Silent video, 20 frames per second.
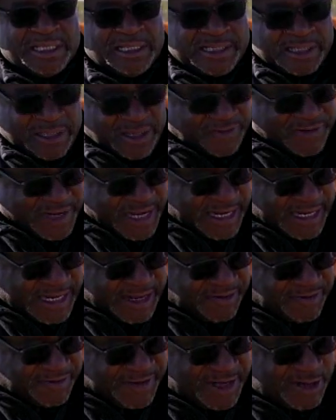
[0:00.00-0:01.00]
South Africa had
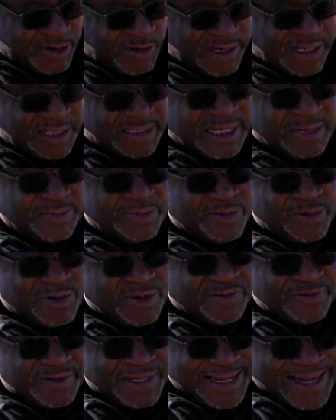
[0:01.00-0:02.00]
a very good
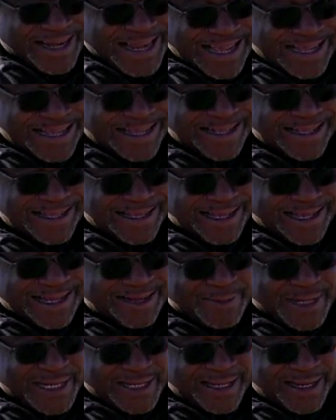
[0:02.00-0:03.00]
example of de Klerk
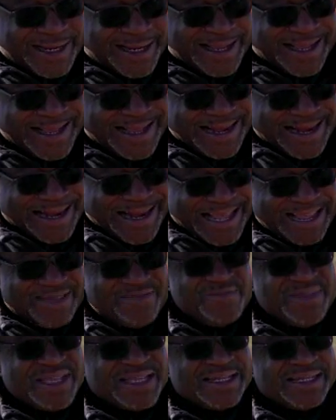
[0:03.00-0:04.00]
and Mandela
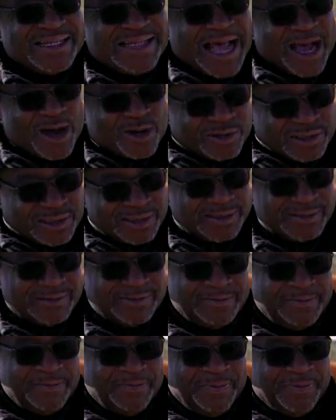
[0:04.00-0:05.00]
climbing down
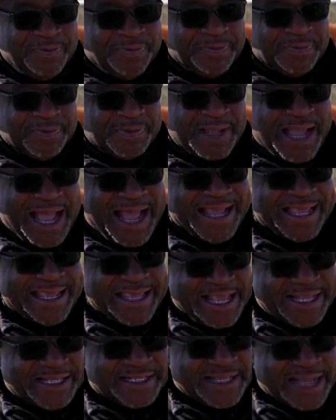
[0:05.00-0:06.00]

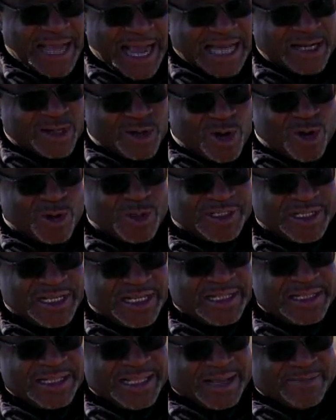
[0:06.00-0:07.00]
against the hard cause
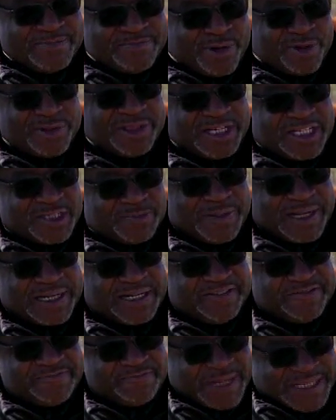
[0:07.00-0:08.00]
in their both
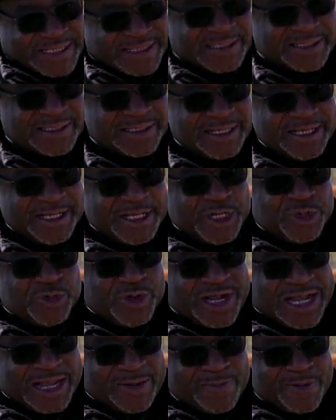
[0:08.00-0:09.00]
respective parties
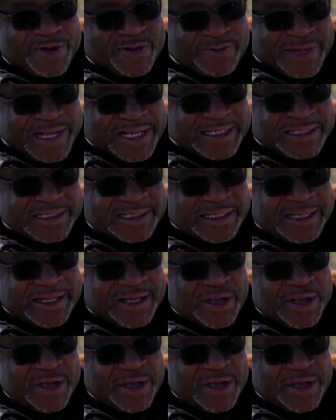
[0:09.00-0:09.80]
to a compromise